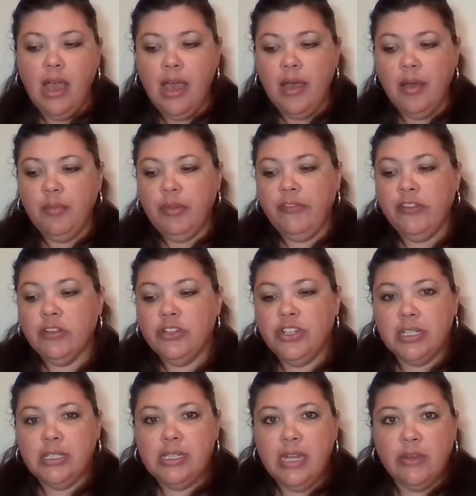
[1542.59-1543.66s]
Um, if you're
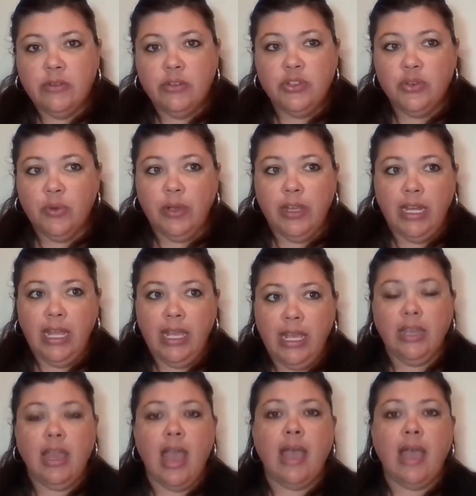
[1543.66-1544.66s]
just now joining,